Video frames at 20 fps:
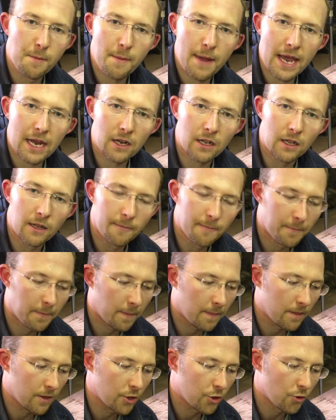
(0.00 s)
the metal
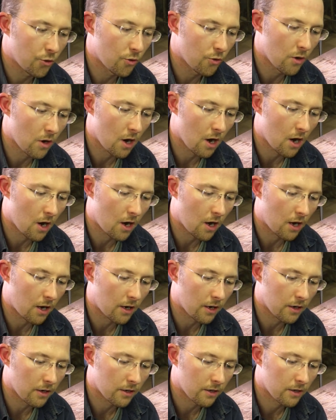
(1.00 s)
you
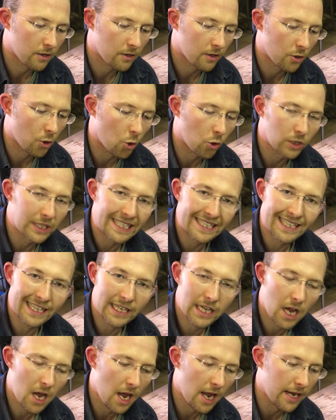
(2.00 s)
are holding the
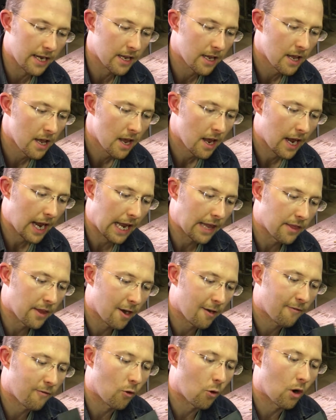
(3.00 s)
gun and
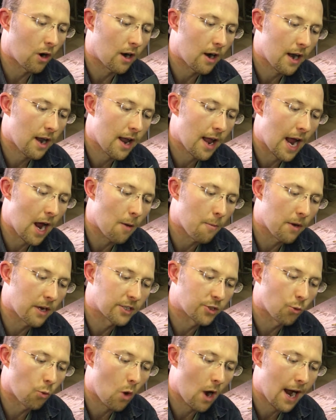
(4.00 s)
therefore how
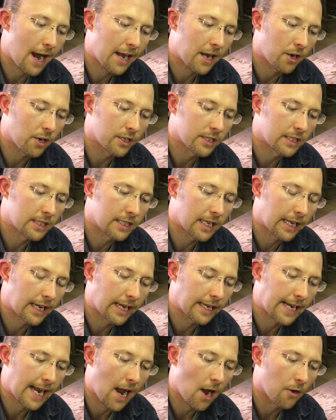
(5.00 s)
much wire is
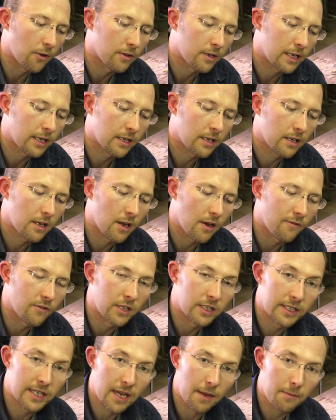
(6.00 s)
sticking out of
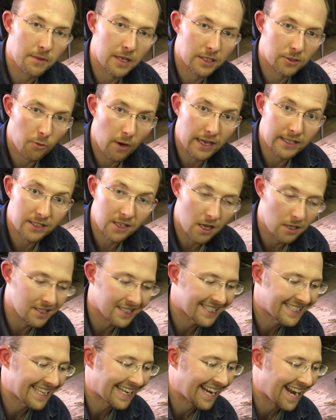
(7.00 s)
the tip. That's why it's called
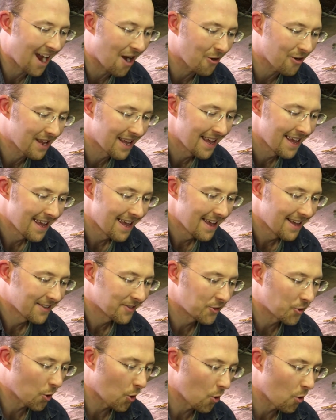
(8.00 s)
stick out.
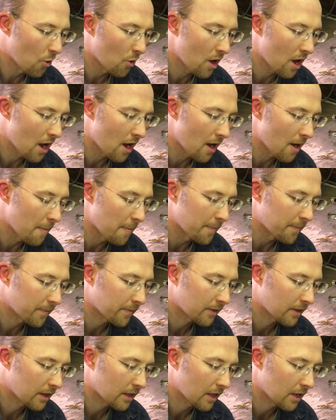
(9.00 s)
So um,
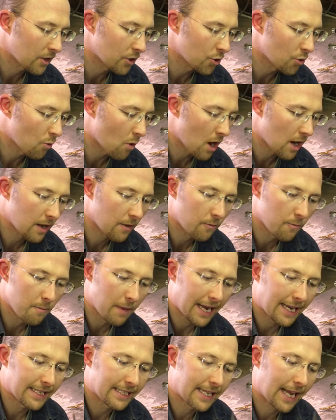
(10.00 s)
you want to
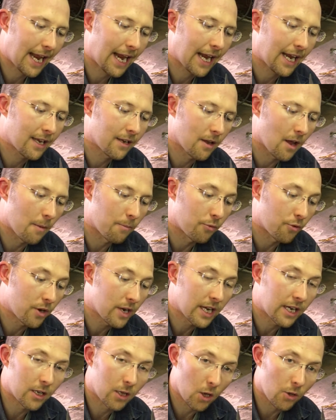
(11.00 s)
maintain a
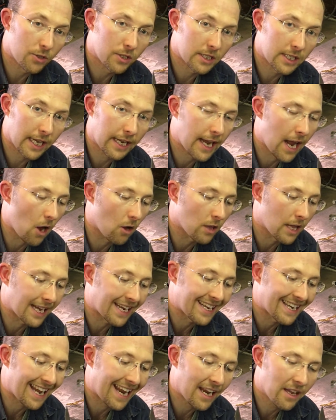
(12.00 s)
pretty close stick out,
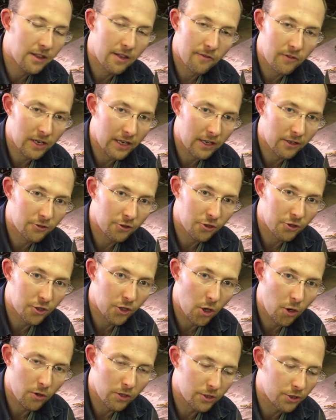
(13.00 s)
like an eighth of an inch or
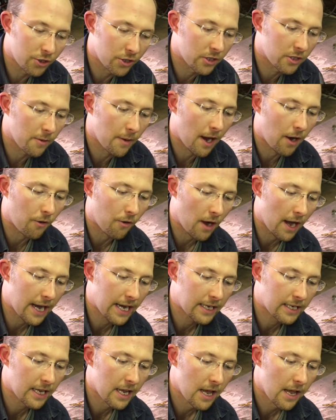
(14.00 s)
so is just about
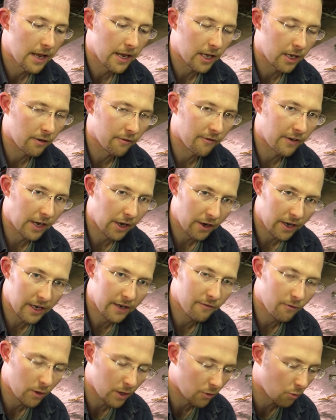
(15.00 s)
right. It'll
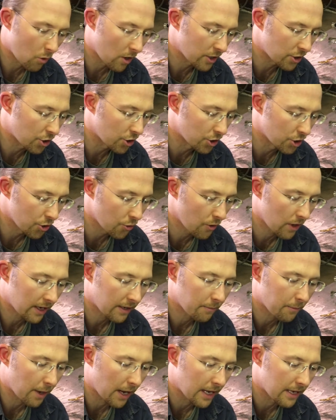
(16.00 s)
vary with what you're
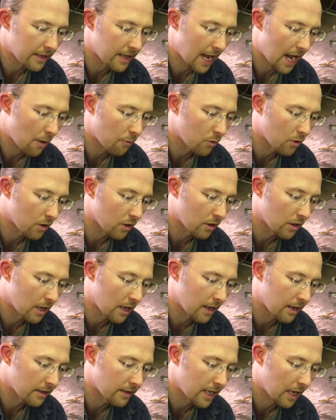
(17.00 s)
doing, but that will
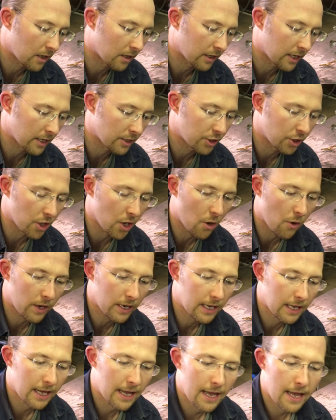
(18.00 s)
uh, that'll get you
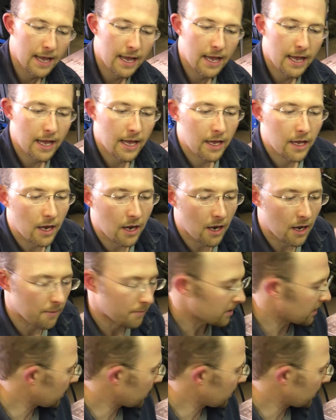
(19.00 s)
going. Um,